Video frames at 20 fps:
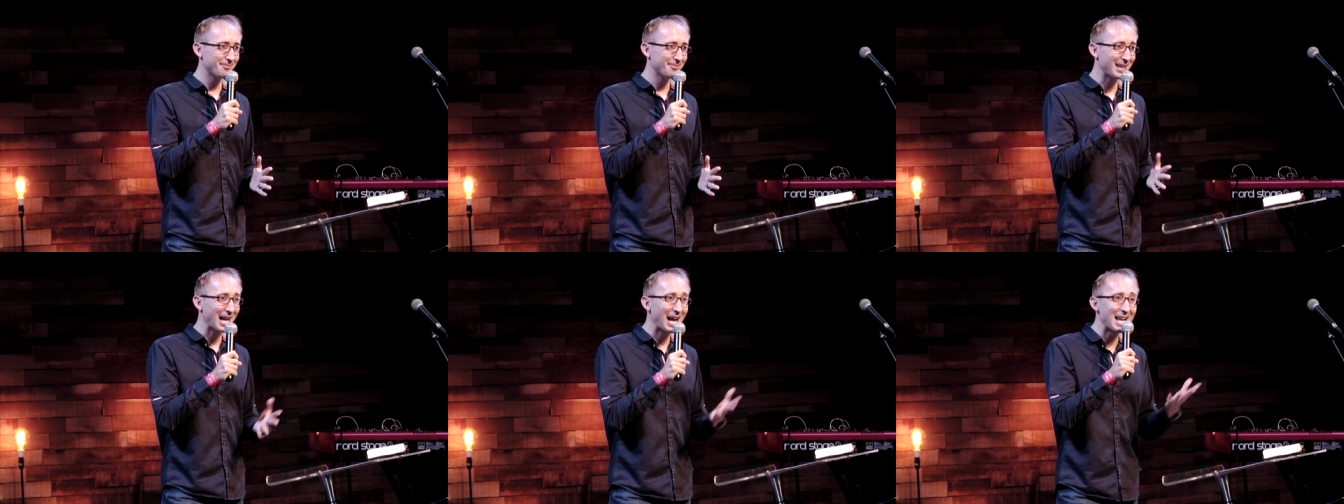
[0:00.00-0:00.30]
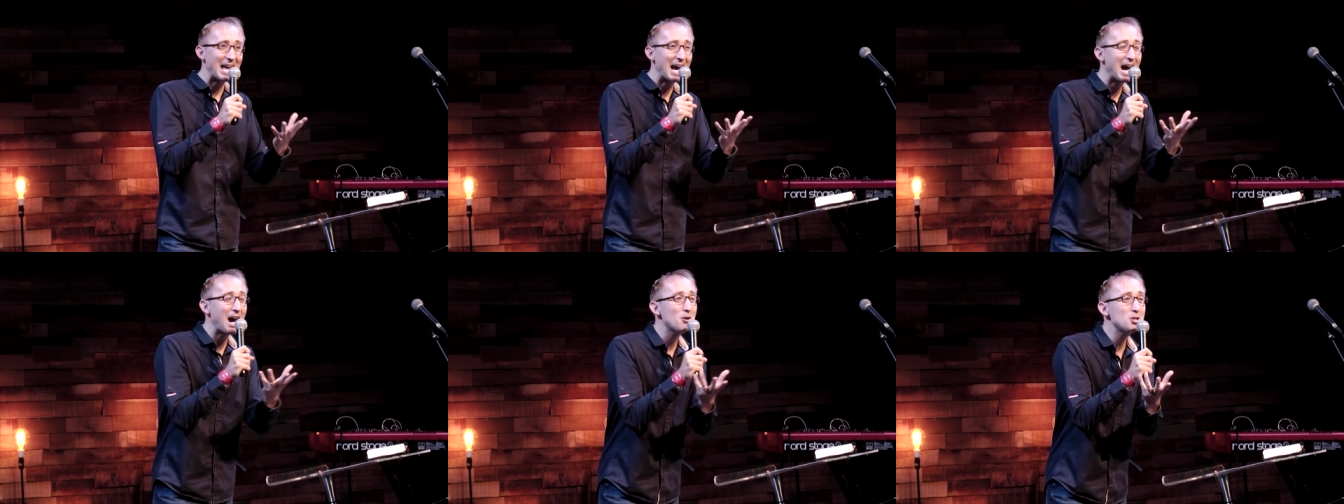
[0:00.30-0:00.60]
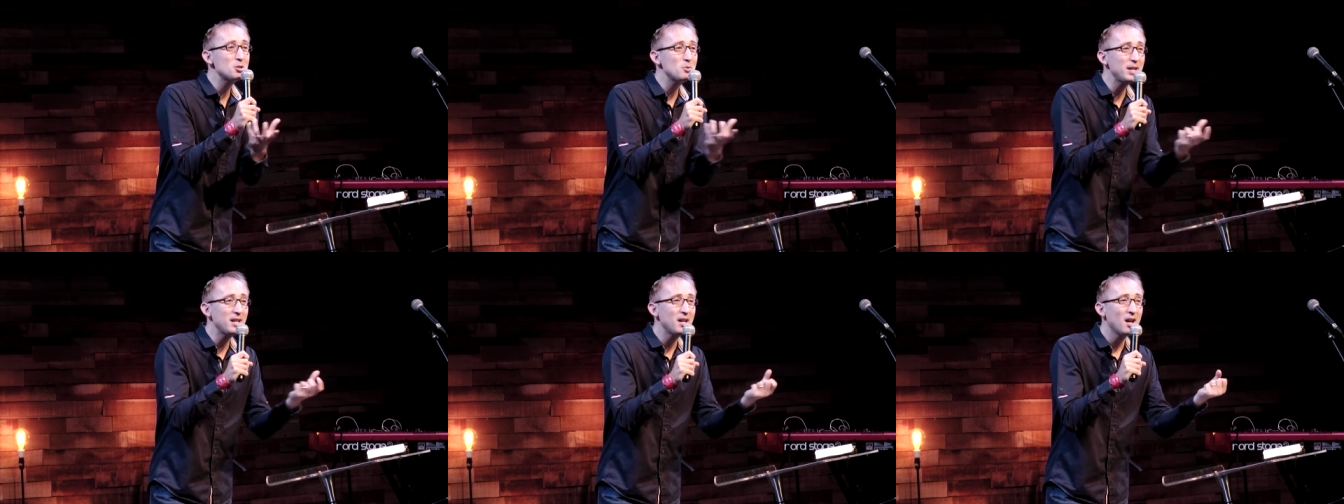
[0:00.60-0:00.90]
And how do
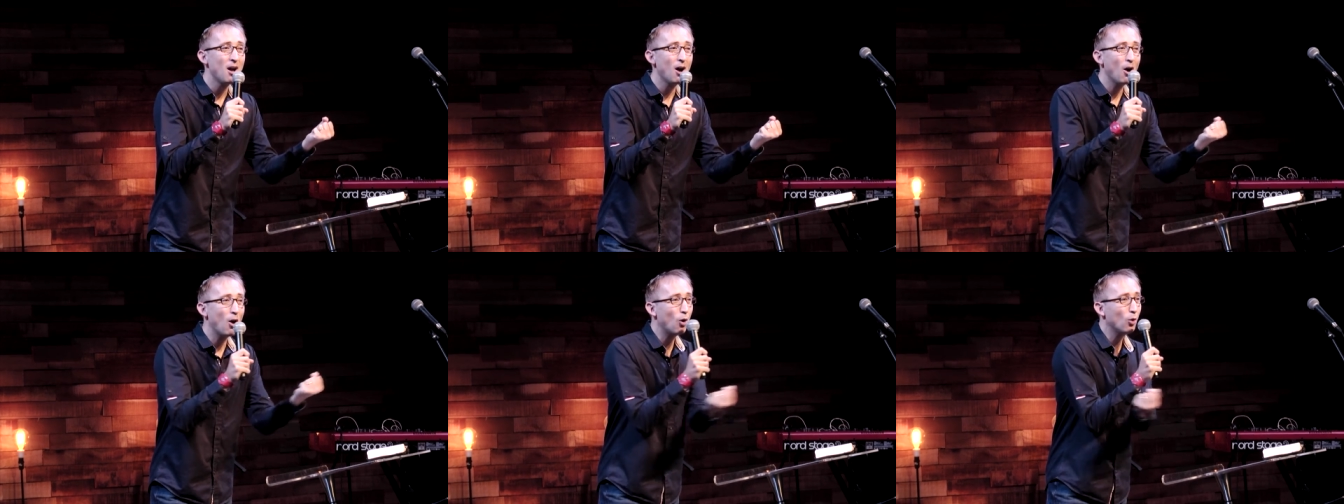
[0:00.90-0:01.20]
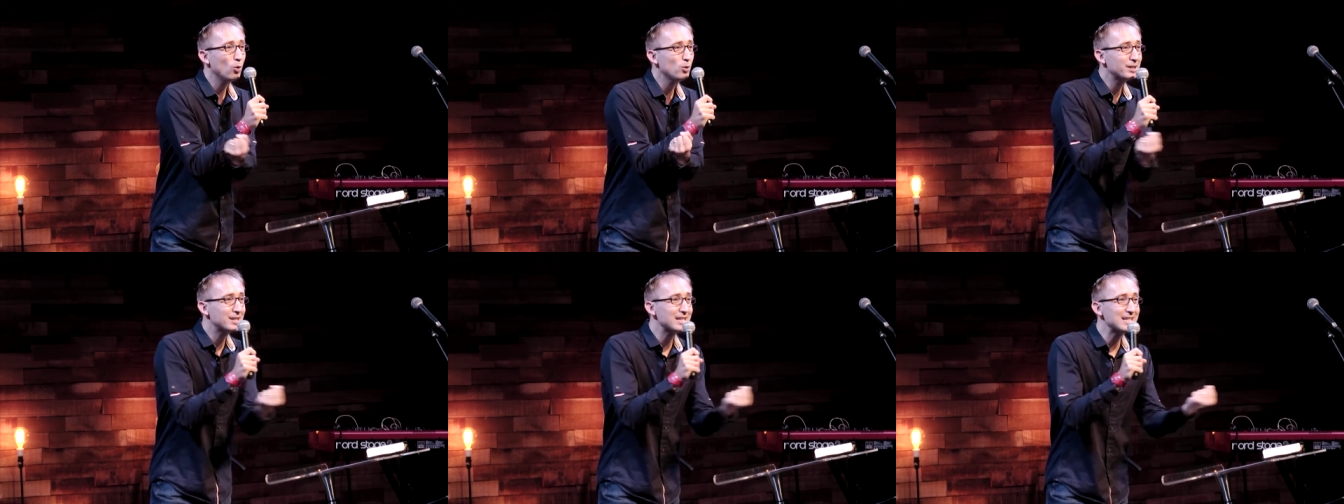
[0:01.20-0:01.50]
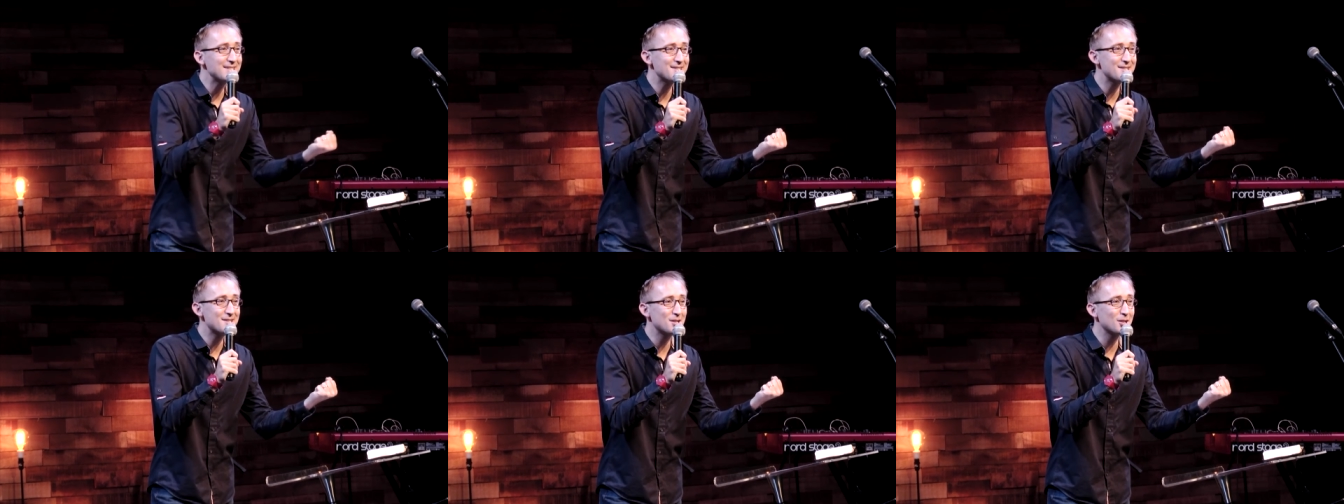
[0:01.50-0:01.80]
we hold
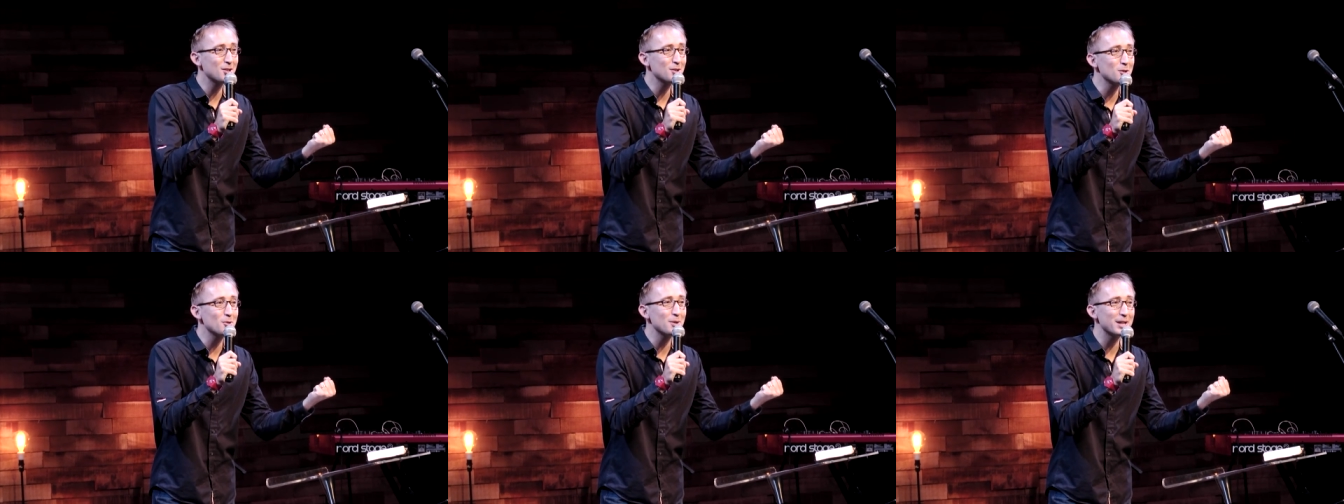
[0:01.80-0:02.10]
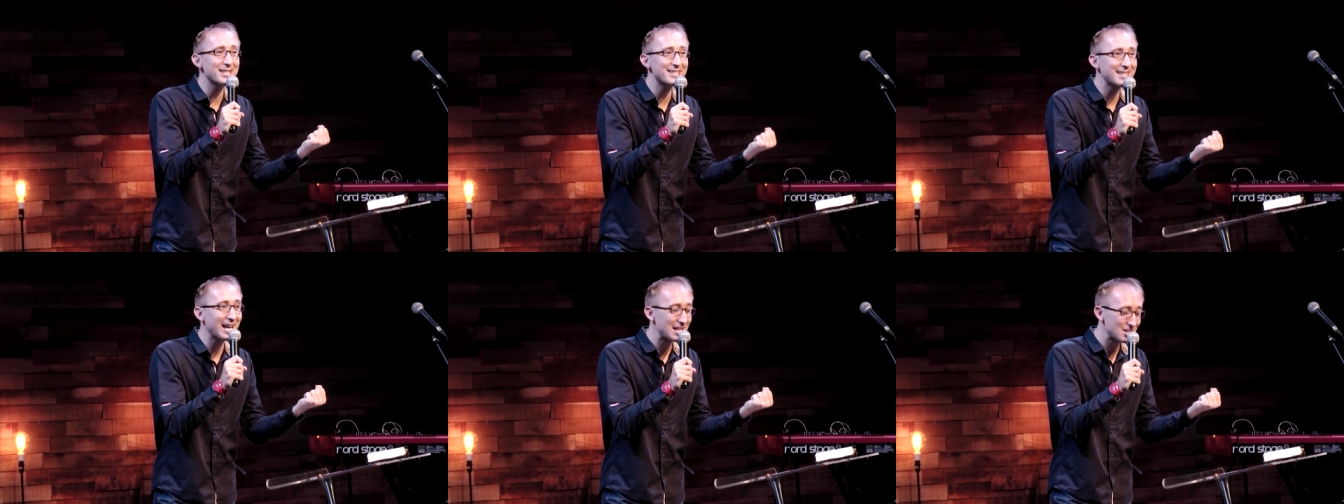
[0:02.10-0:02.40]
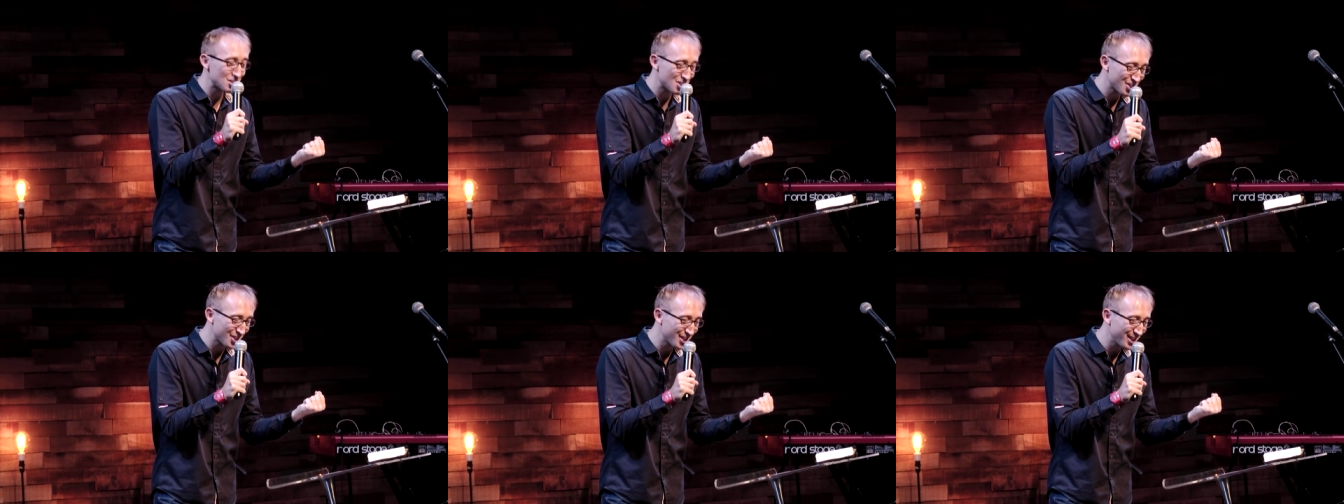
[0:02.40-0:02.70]
these two in
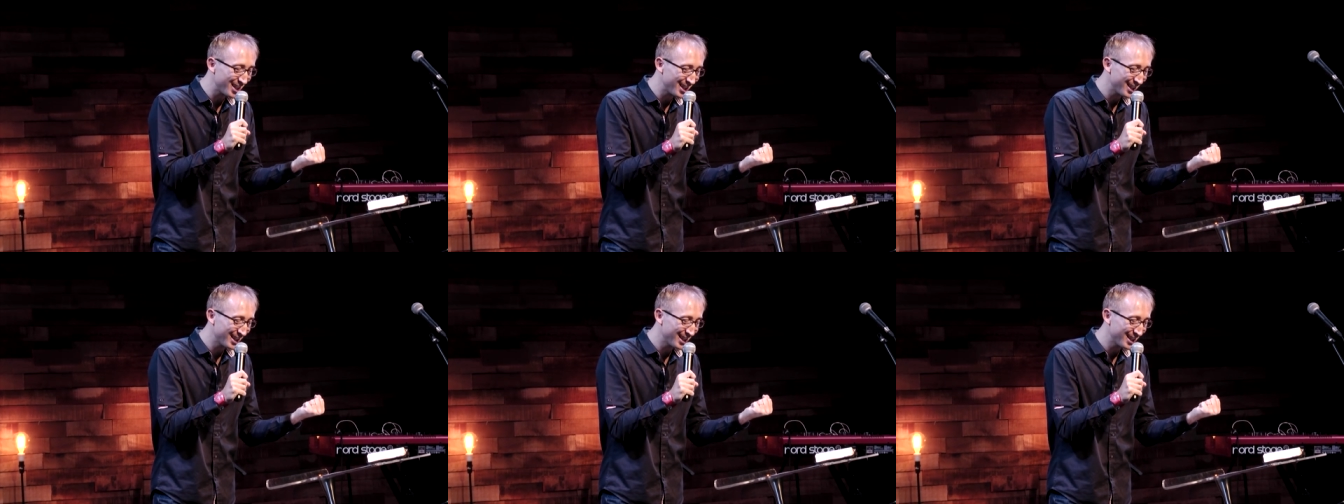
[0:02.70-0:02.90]
tension?